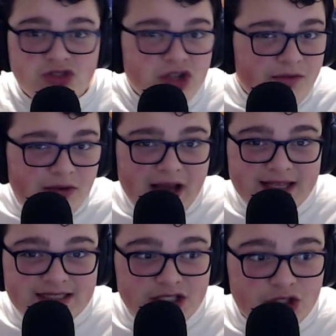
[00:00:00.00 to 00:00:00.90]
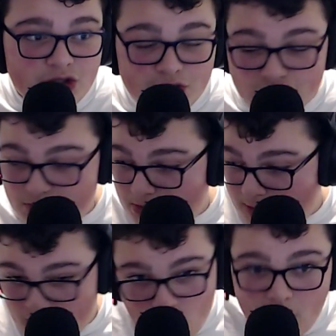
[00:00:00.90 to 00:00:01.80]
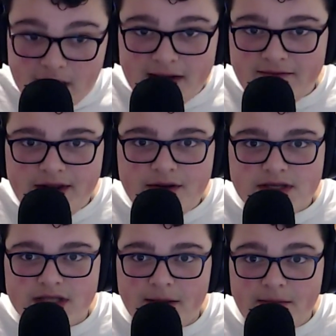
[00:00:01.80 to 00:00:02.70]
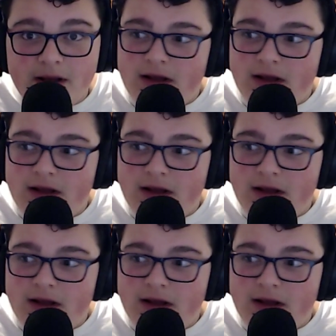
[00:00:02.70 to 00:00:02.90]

So if you guys blow one of my videos up,